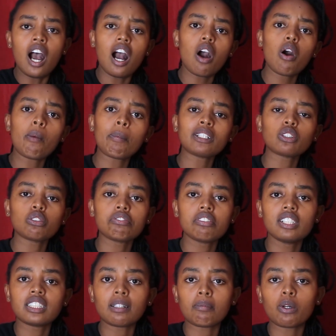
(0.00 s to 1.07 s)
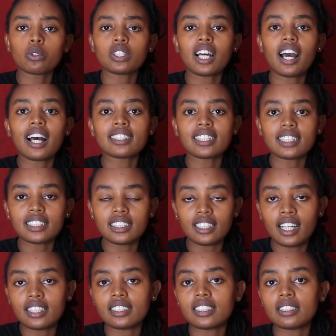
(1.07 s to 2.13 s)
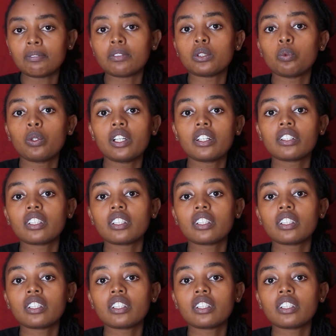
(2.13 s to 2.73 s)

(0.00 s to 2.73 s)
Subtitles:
how a person feels about a certain items will